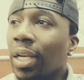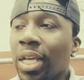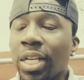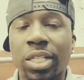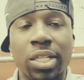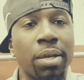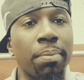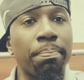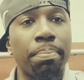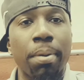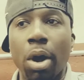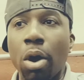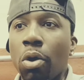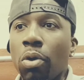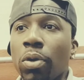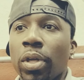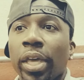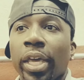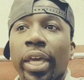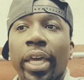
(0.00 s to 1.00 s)
Listen,
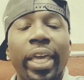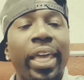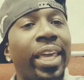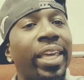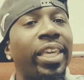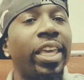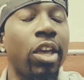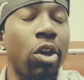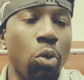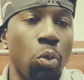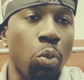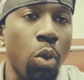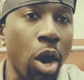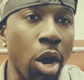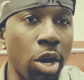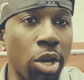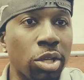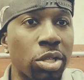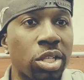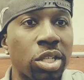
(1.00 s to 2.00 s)
bro, it get
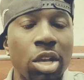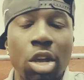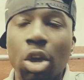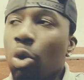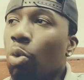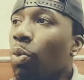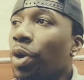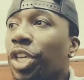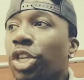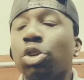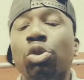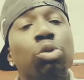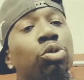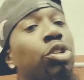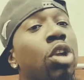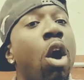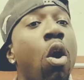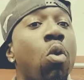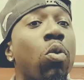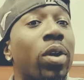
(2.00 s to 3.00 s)
worse when you
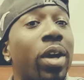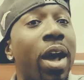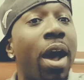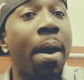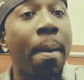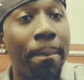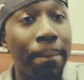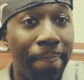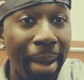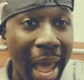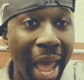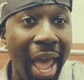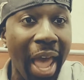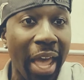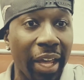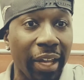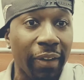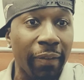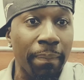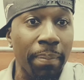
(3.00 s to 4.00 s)
don't come
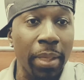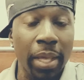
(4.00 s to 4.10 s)
back.